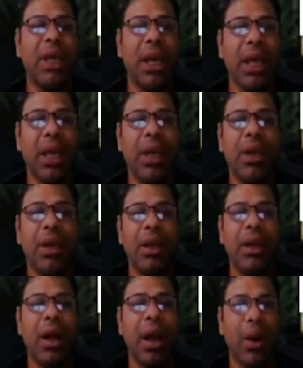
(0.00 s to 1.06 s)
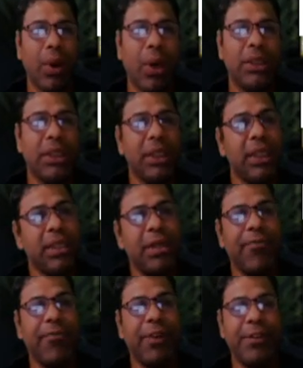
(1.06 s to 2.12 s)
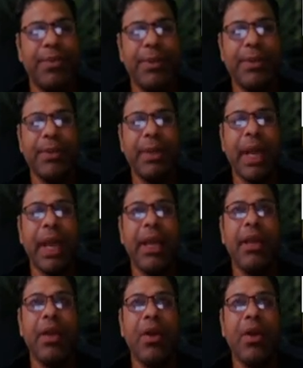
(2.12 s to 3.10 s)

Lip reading: ours. These are first person. And